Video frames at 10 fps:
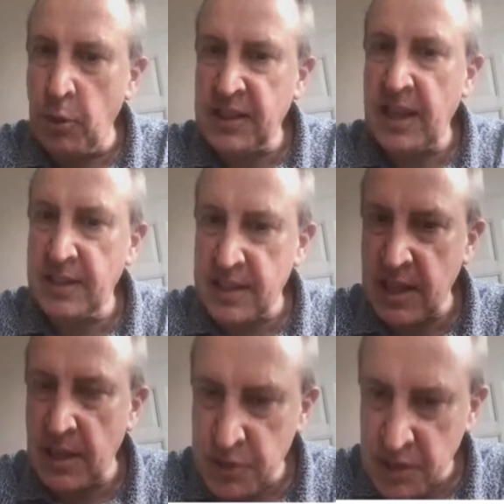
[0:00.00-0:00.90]
take the
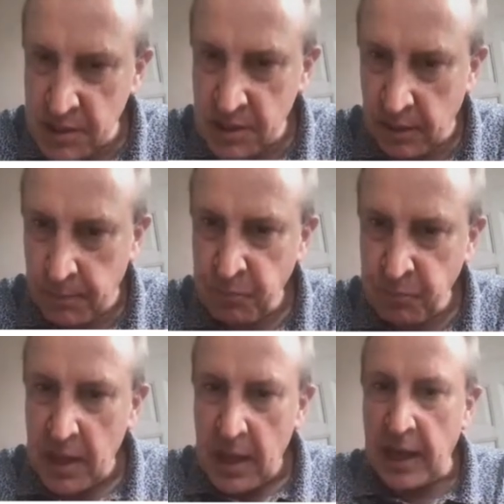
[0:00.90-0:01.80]
same system
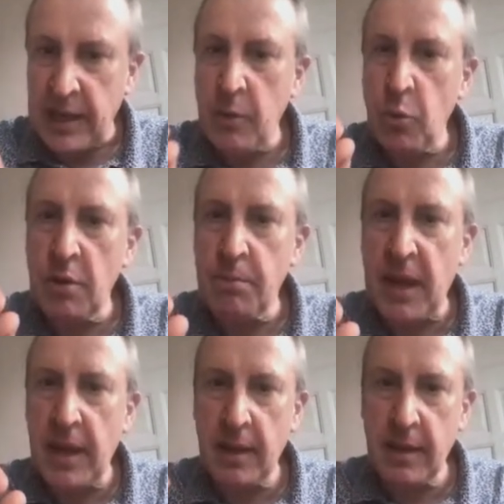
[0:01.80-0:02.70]
and I will
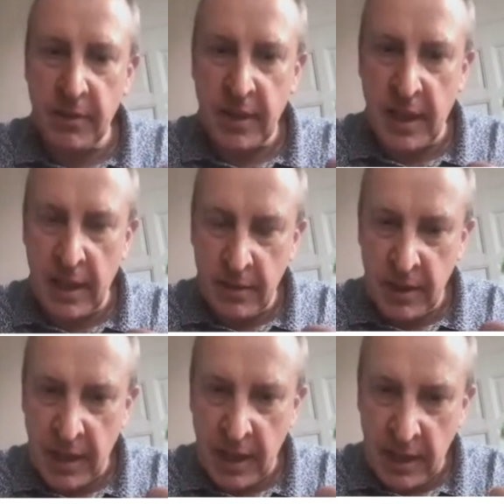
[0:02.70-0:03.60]
make the,
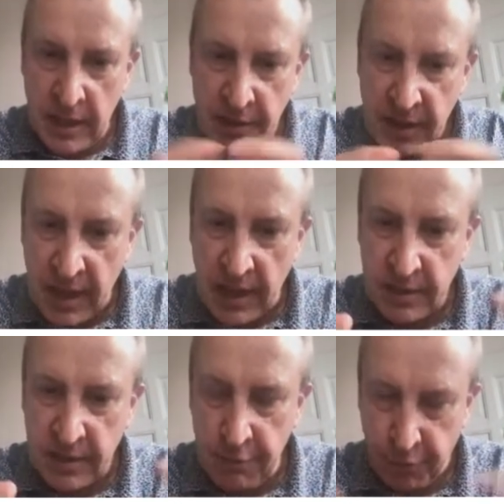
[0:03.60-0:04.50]
the
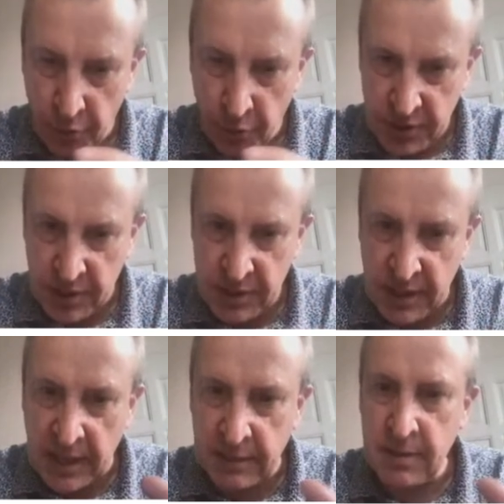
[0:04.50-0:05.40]
interacting forces
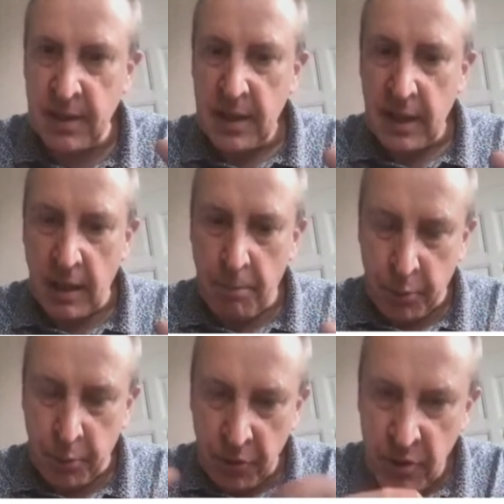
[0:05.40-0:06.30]
that uh,
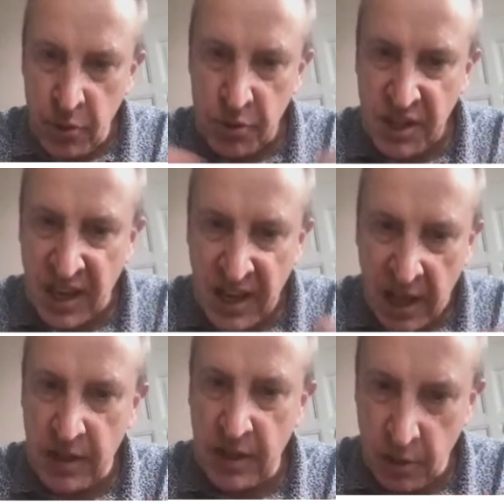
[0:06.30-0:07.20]
produce the
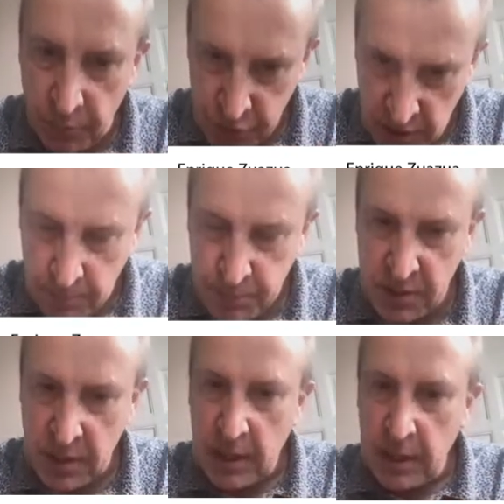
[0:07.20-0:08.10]
gathering of ships
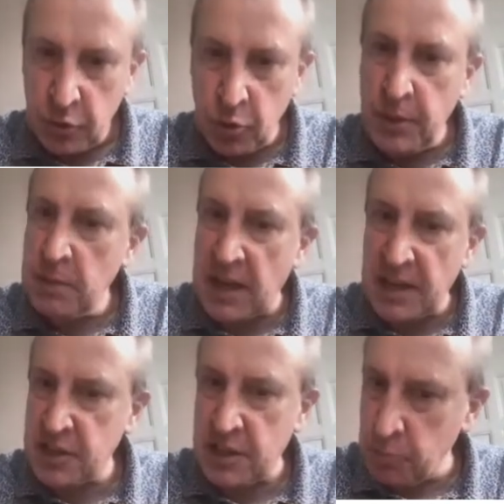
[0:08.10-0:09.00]
to be much
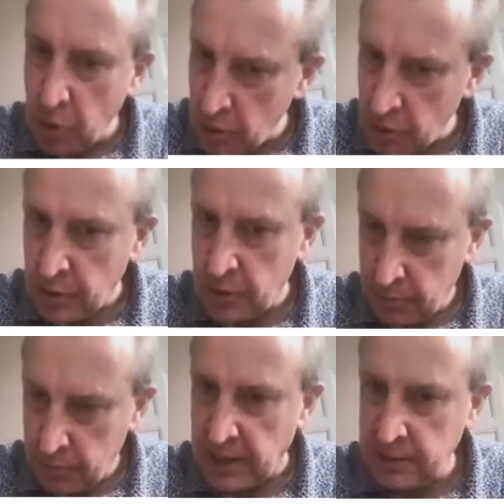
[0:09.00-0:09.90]
smaller,
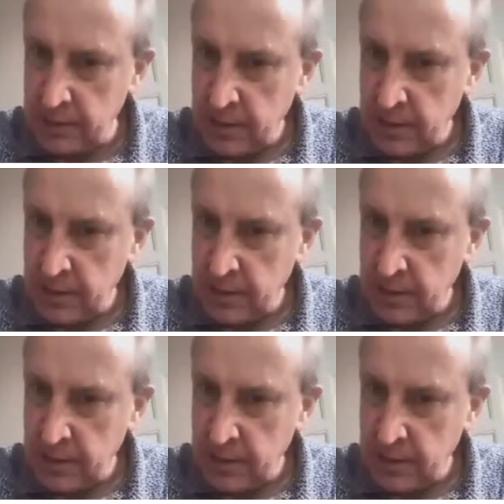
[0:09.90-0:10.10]
right?